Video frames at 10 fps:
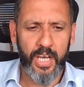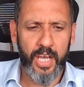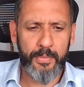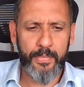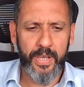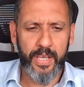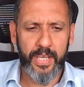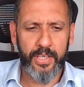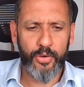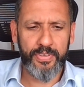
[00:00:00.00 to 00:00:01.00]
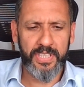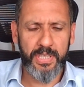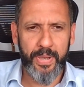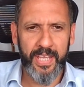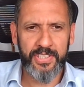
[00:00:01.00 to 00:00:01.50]
It often
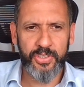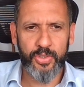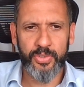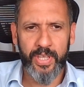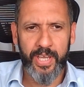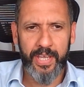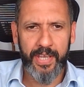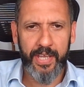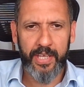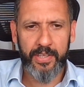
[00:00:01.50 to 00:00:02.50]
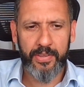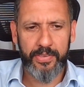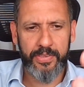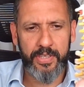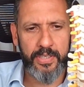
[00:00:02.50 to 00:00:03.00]
depends on
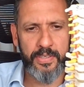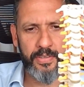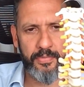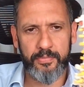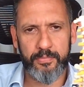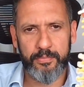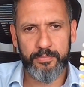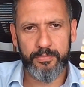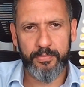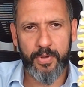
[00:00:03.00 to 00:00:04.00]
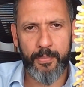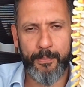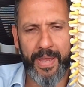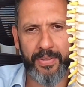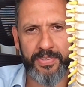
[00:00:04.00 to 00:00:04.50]
the
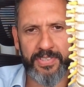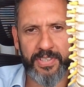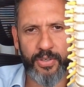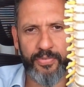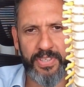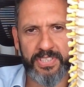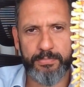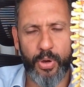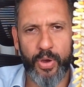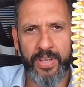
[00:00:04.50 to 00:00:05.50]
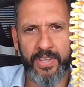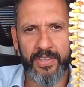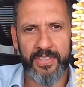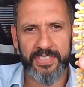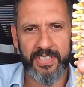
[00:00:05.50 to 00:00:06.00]
amount of the spine
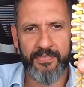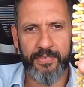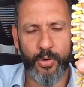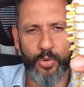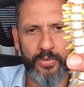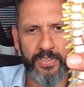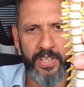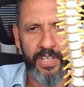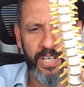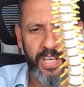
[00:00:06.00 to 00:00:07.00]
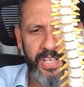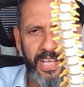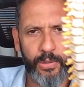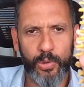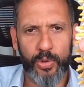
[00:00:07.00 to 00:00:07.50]
that's involved and
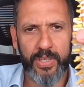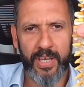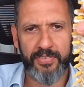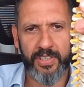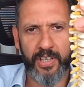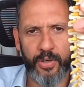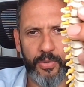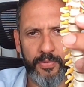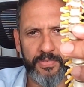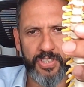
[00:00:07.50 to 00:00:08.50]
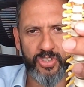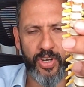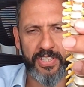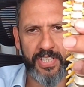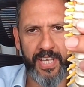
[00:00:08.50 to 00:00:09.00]
how long you have to go to
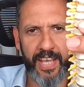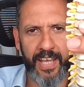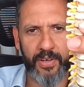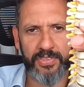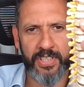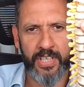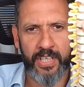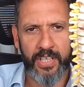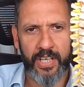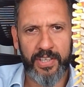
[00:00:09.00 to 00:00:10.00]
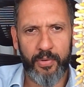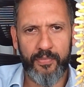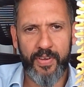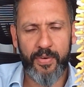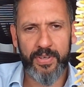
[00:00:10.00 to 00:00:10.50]
straighten it out. And there are
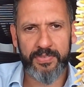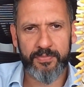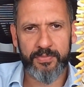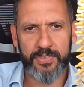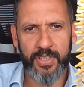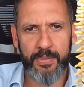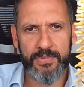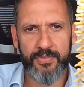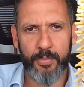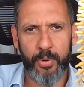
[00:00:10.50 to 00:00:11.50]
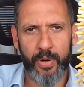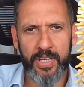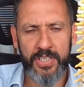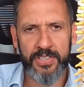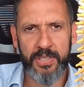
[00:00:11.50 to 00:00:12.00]
various types of
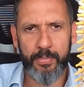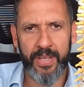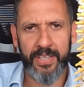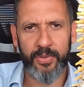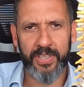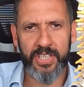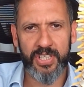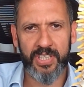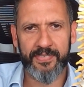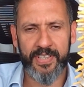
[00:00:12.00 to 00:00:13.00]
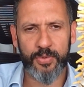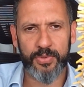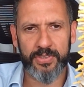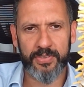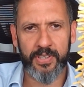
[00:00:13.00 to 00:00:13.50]
operations depending on each
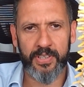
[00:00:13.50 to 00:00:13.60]
individual's